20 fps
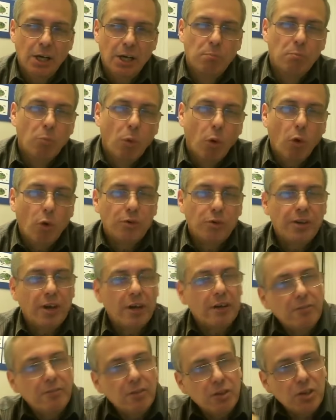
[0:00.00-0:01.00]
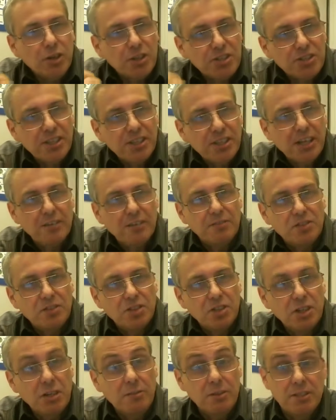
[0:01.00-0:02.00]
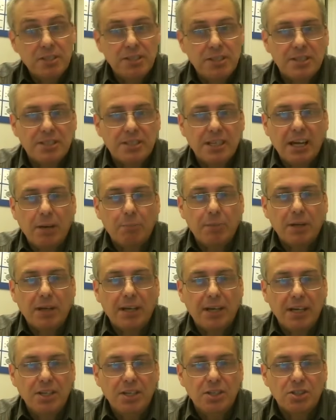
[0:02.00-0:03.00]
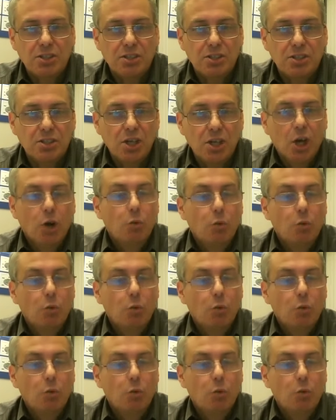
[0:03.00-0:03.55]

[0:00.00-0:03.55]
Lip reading: more diverse set of services and applications